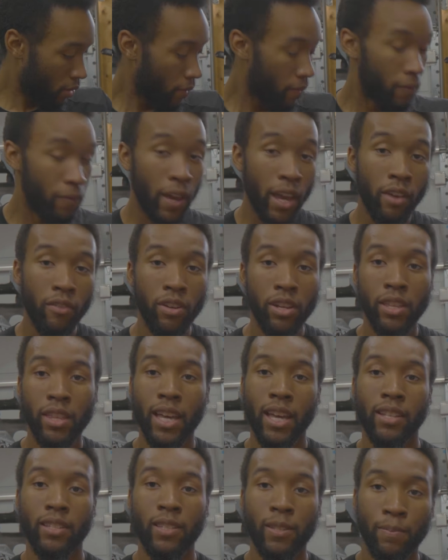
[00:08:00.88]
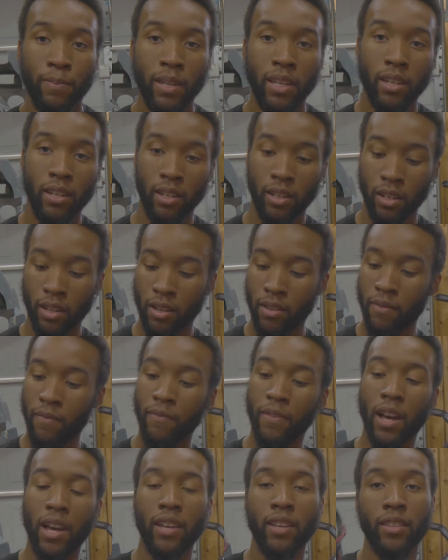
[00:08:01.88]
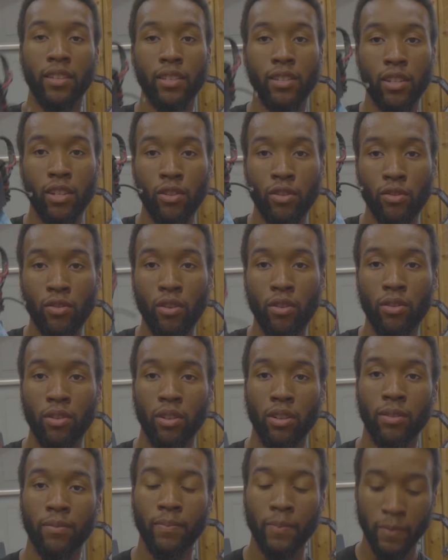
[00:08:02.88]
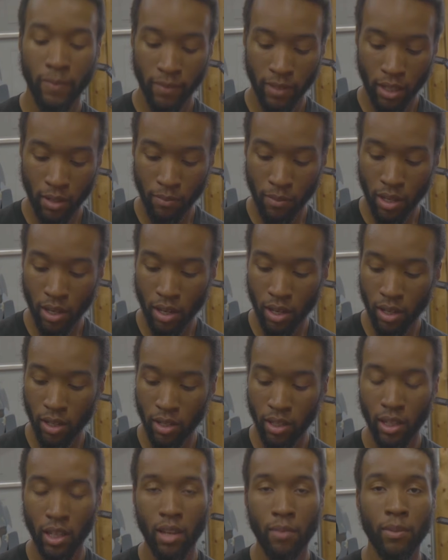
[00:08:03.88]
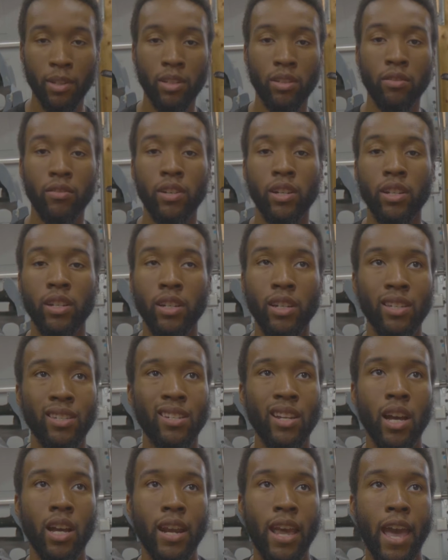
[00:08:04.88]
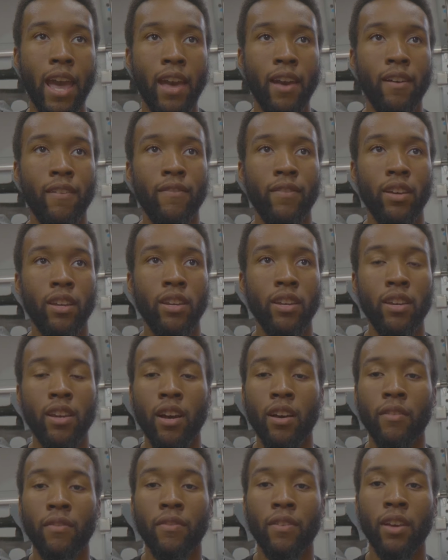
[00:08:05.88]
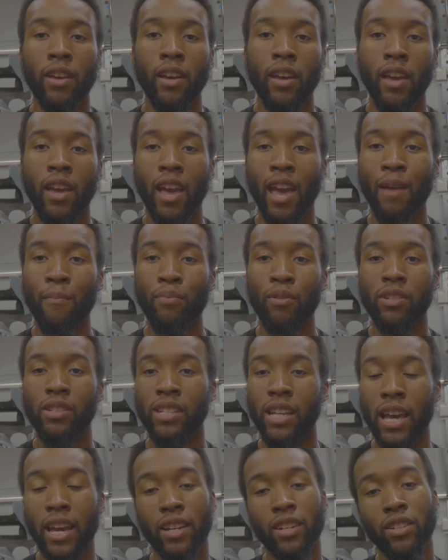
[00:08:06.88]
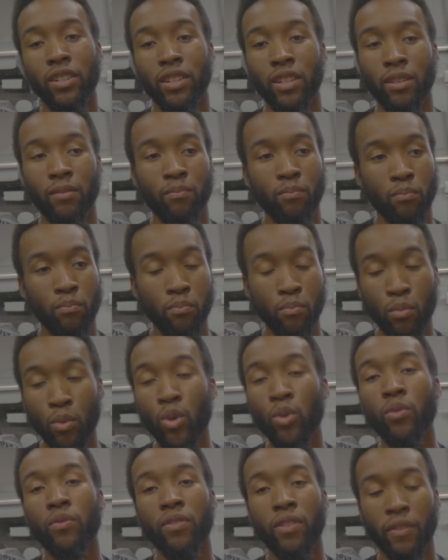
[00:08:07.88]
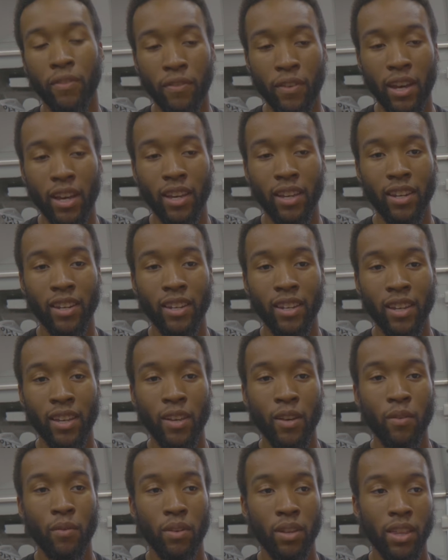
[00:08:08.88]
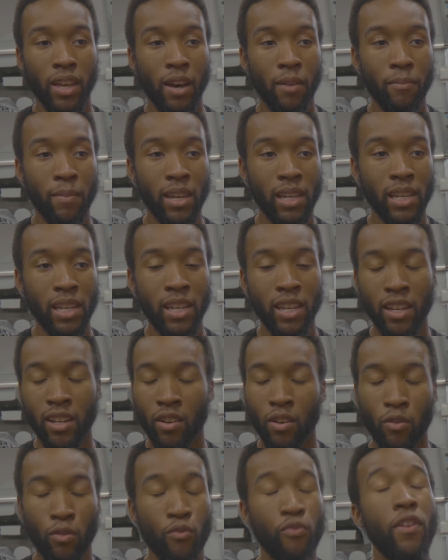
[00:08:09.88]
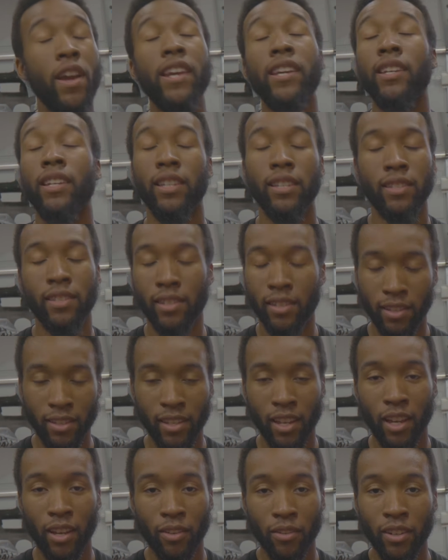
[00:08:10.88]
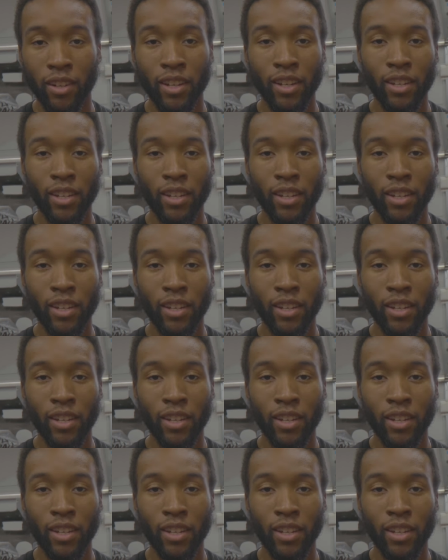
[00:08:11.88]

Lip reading: vary that speed via this controller, because the MS3 does not have enough amperage to actually move the fan without making a horrendous sound.